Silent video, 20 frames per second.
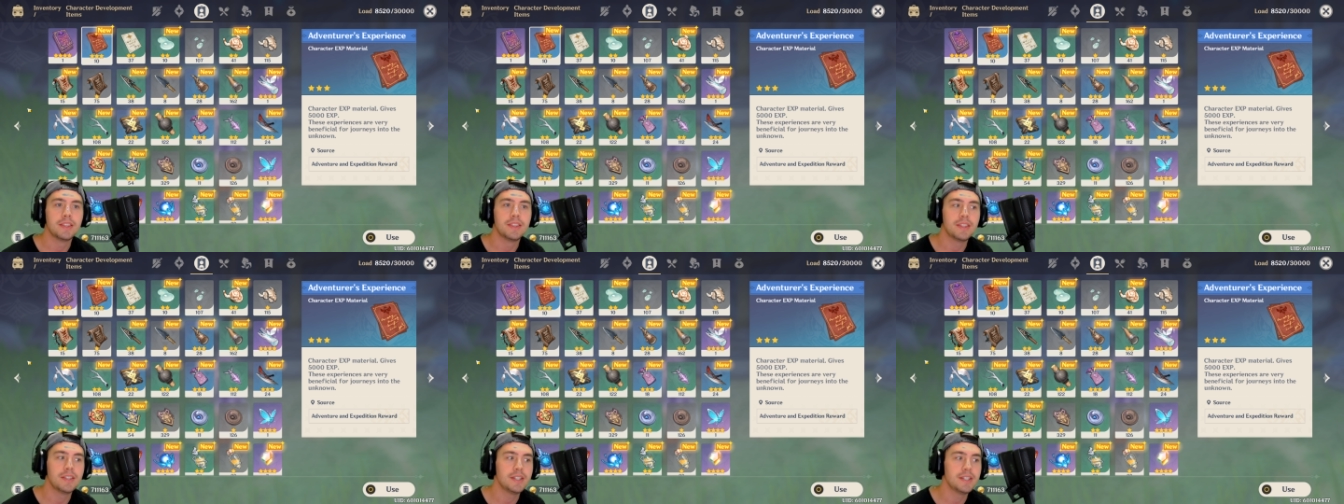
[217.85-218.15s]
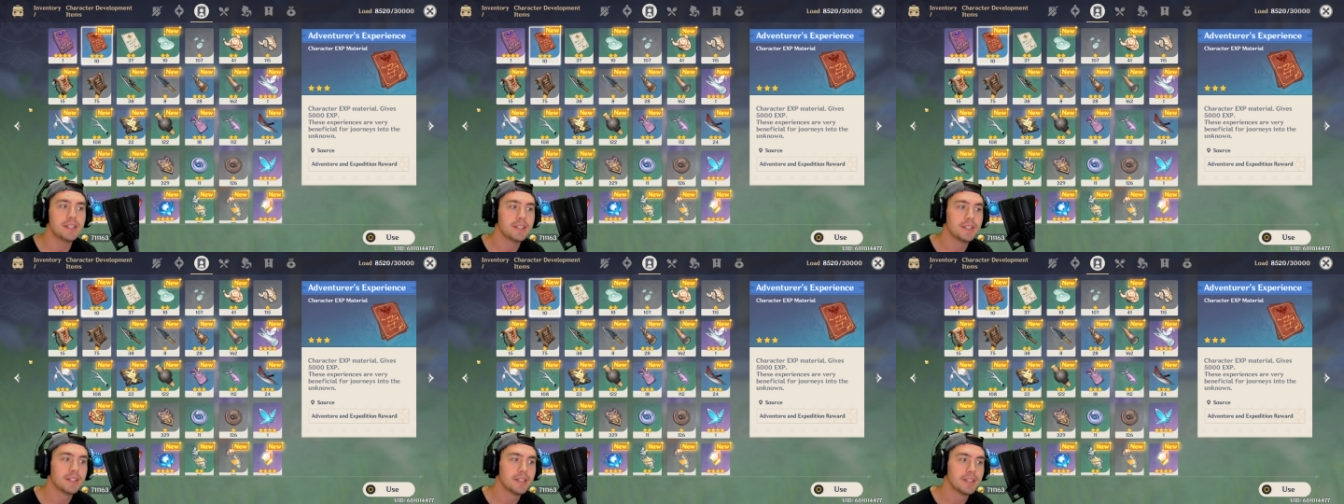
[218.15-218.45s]

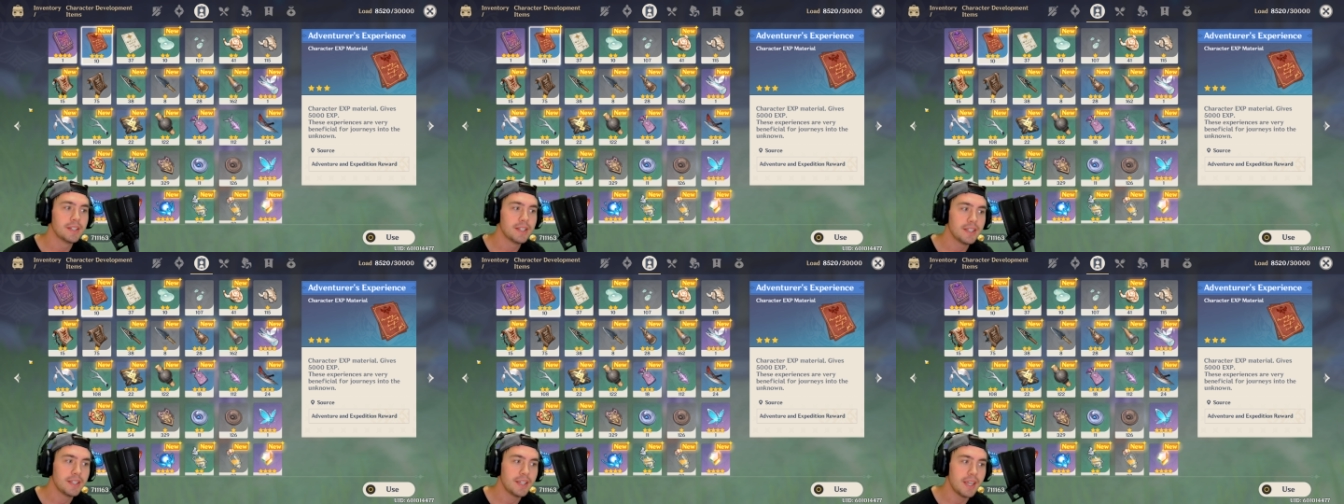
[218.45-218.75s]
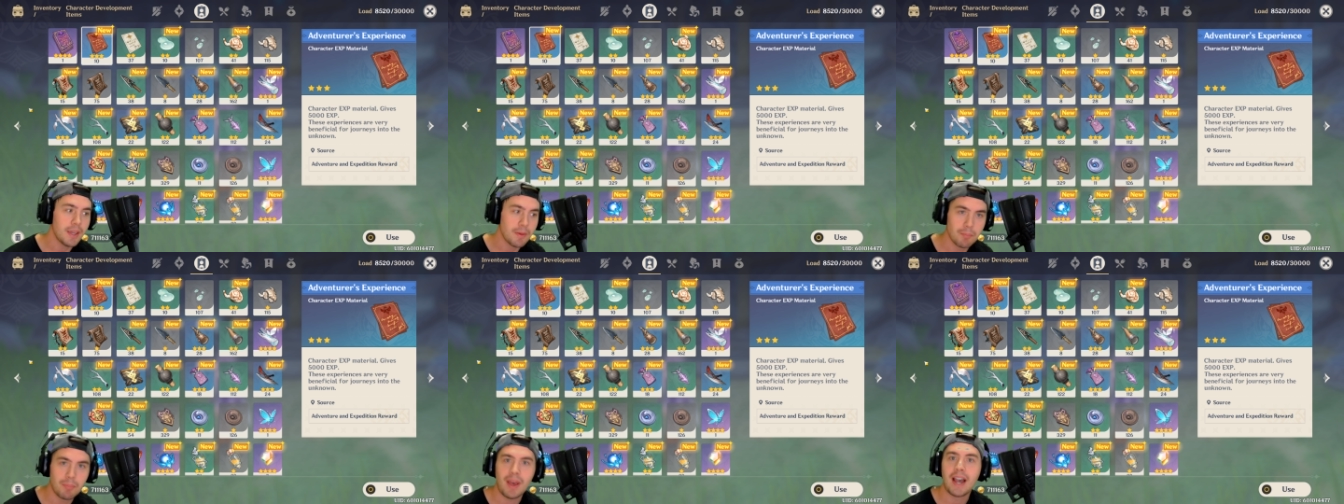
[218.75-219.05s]
the
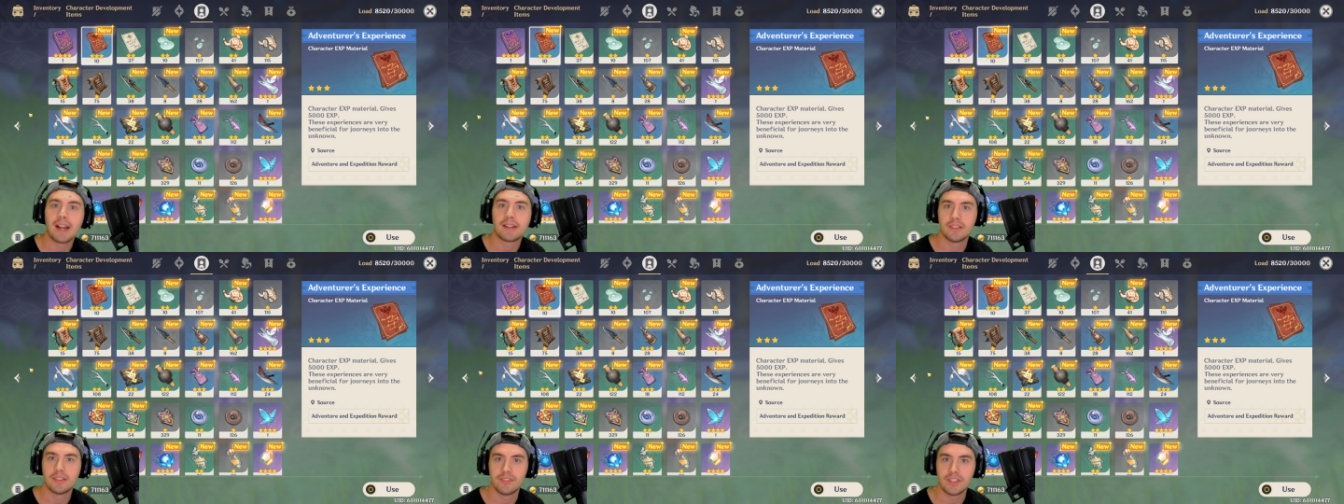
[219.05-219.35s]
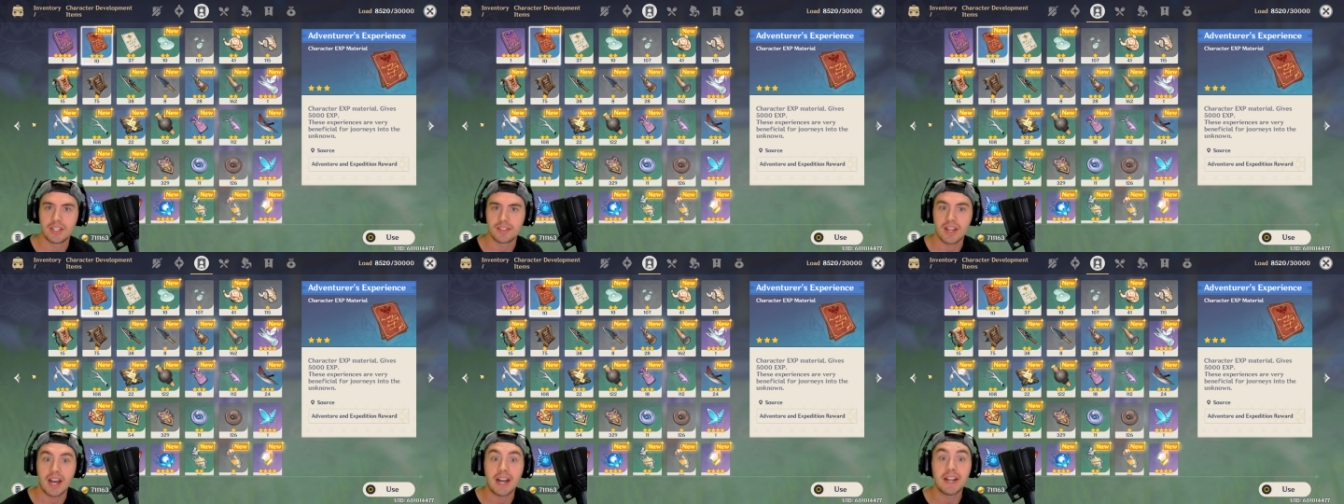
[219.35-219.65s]
impact of
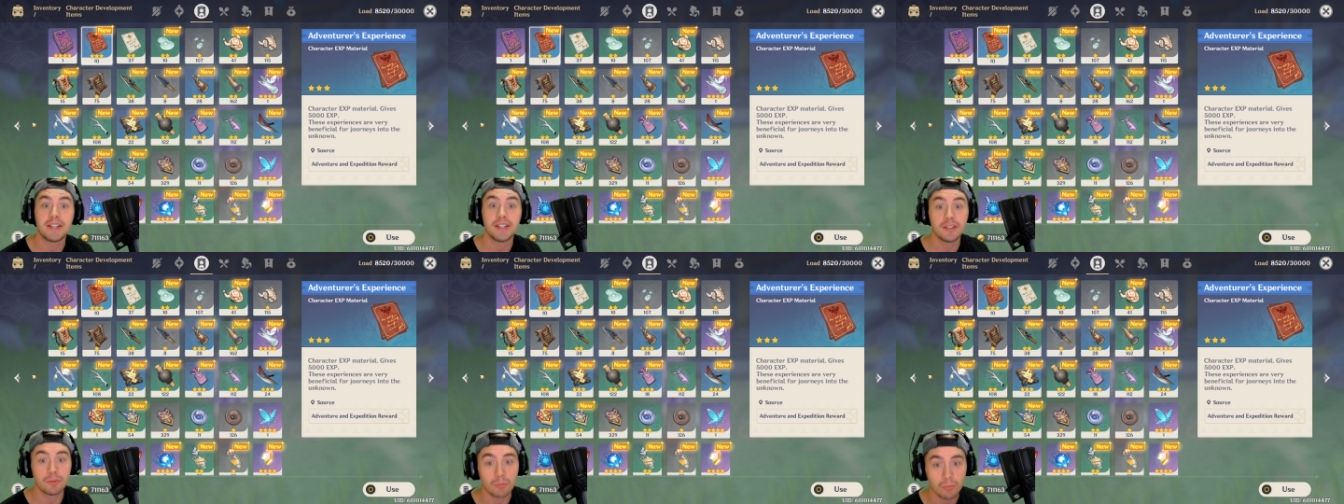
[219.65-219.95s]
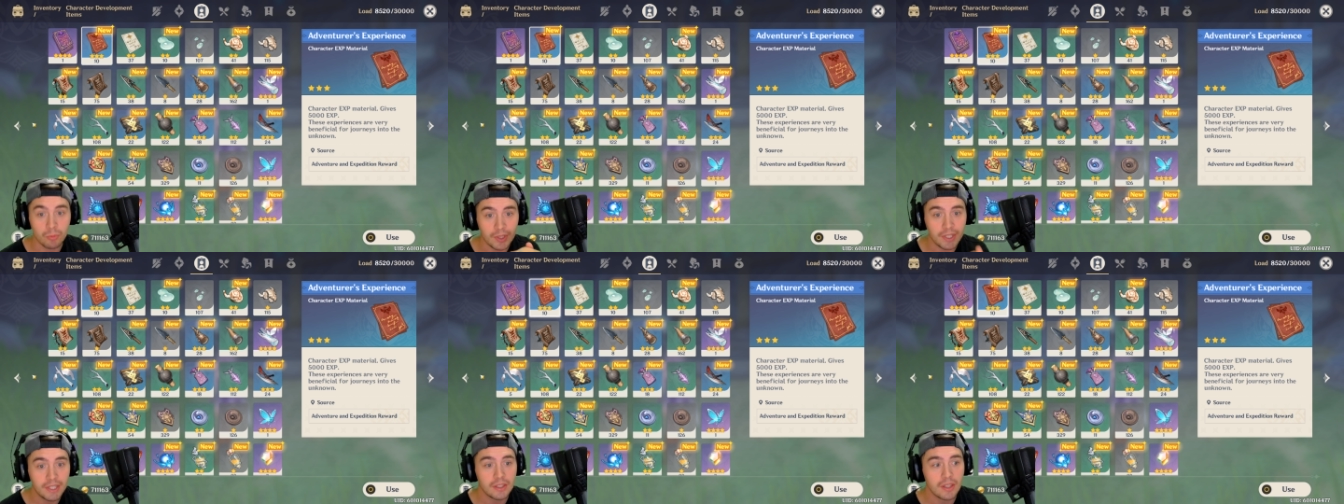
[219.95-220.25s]
this. I didn't
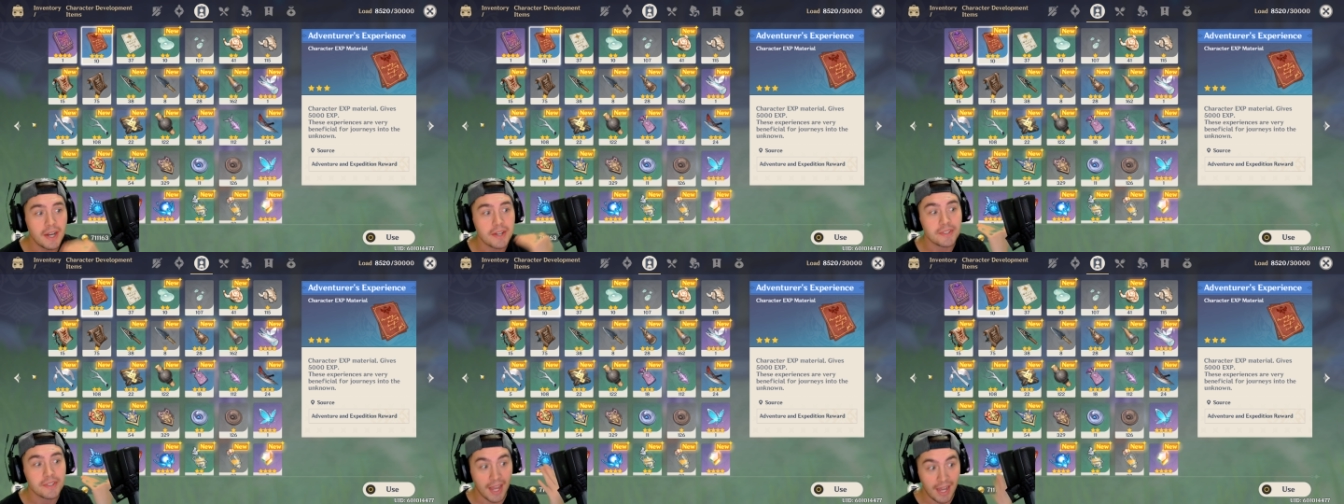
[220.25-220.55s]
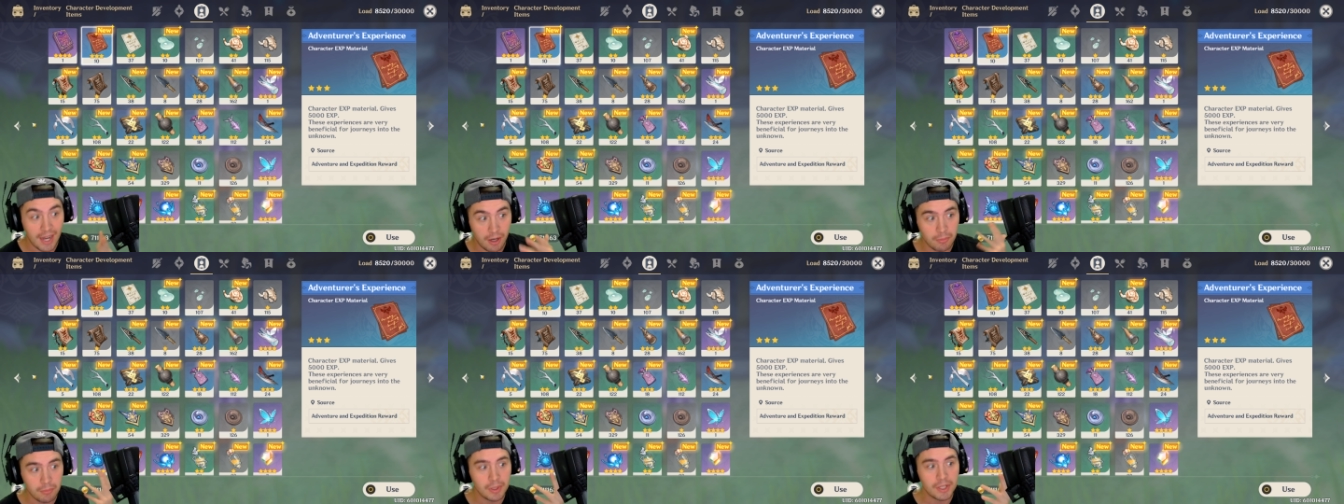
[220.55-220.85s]
realize
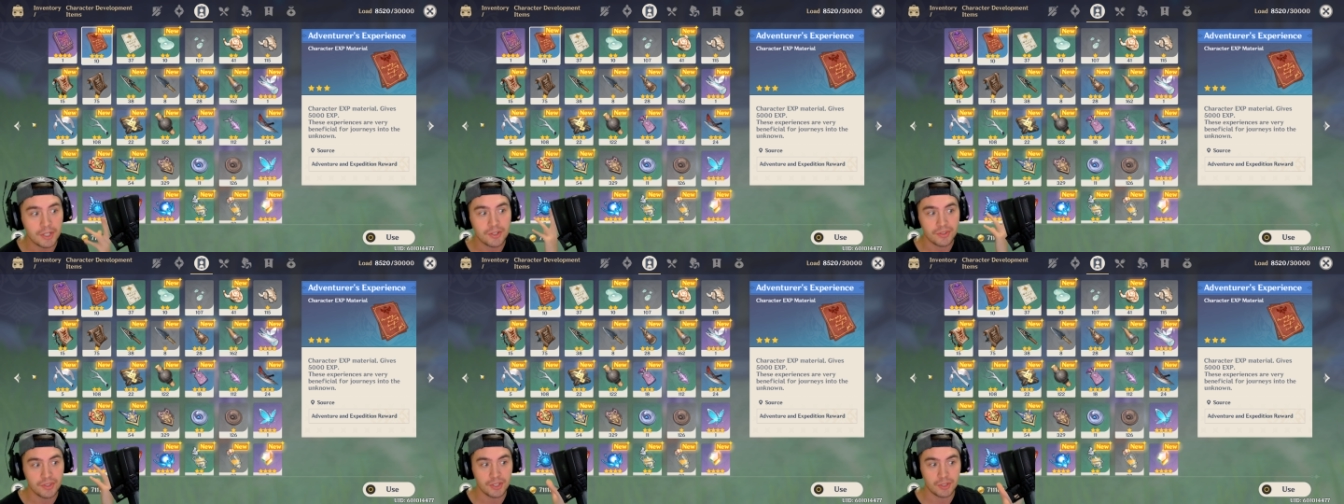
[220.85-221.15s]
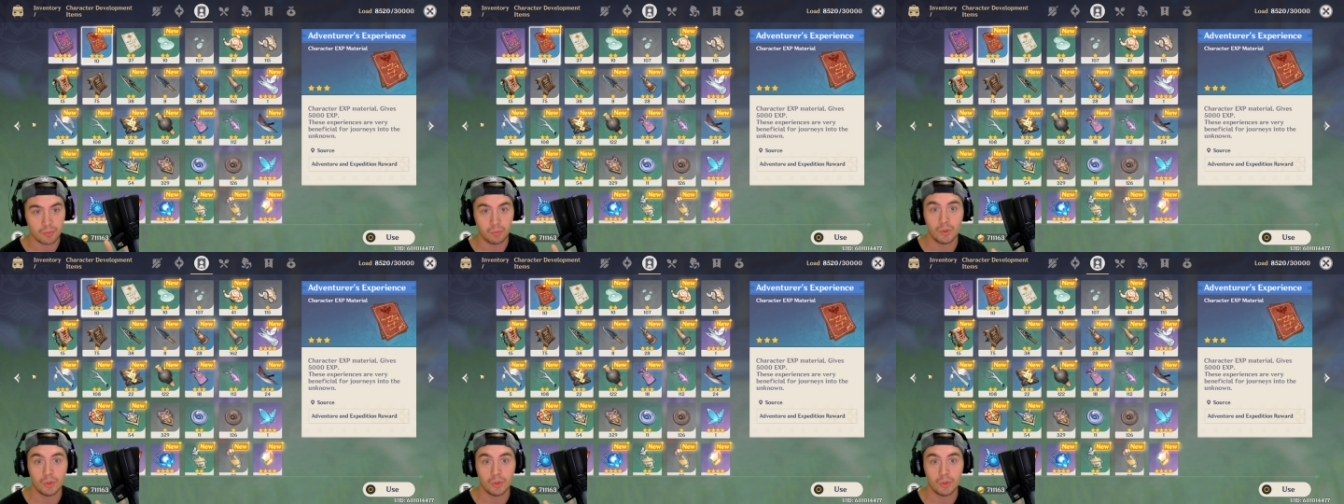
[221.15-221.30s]
how much this